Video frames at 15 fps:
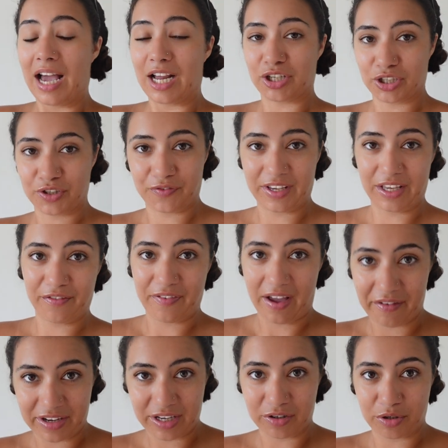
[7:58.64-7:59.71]
just feel
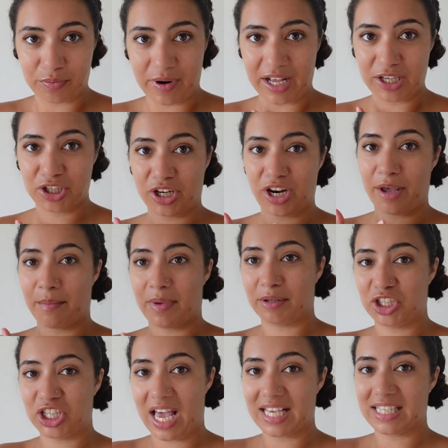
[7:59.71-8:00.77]
very under pressure now. My
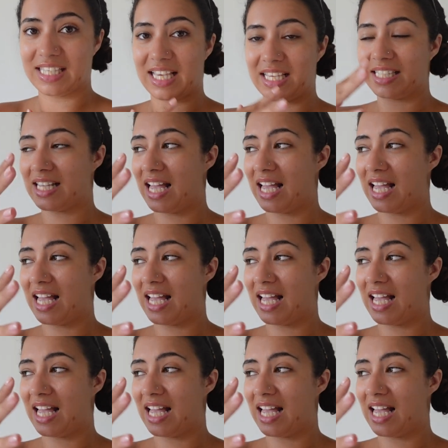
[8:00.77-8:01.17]
chest last